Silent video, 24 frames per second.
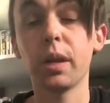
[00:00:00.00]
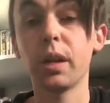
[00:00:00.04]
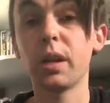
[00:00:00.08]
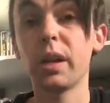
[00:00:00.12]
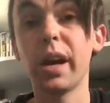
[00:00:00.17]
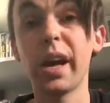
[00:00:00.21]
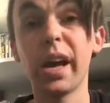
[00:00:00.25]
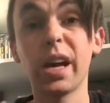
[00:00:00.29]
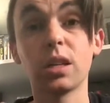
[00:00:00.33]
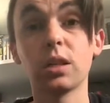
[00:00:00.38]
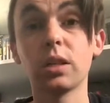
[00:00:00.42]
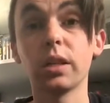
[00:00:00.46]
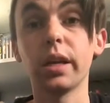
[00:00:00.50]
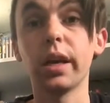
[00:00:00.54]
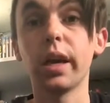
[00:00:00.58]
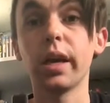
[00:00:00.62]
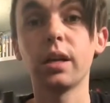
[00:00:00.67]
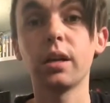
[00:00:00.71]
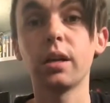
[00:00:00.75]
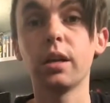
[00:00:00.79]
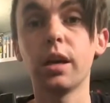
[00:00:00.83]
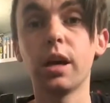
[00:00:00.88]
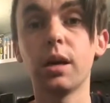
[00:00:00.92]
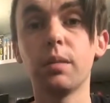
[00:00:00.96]
and I actually
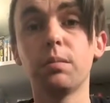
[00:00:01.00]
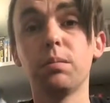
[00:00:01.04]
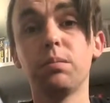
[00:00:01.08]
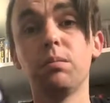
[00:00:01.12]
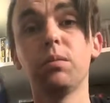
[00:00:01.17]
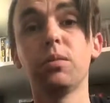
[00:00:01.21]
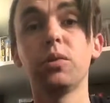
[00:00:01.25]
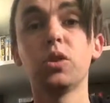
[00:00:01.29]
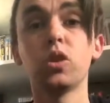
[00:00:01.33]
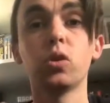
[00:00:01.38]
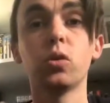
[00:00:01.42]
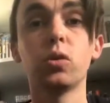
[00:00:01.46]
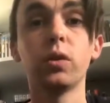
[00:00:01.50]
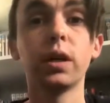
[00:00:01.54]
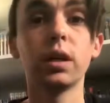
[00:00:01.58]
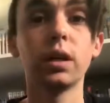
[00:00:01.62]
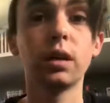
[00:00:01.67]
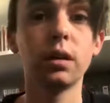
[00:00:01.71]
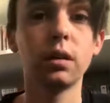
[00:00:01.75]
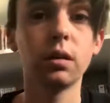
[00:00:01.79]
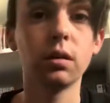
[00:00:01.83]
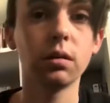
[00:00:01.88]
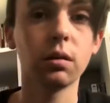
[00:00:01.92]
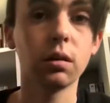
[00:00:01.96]
ended up enjoying
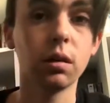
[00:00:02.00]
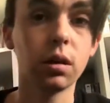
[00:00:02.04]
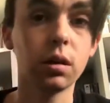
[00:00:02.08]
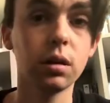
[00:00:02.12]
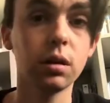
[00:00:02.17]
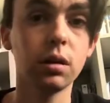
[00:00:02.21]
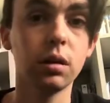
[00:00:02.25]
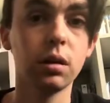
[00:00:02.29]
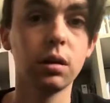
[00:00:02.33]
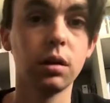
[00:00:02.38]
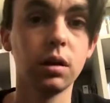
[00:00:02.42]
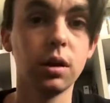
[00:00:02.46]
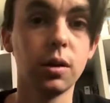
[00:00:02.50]
it a lot.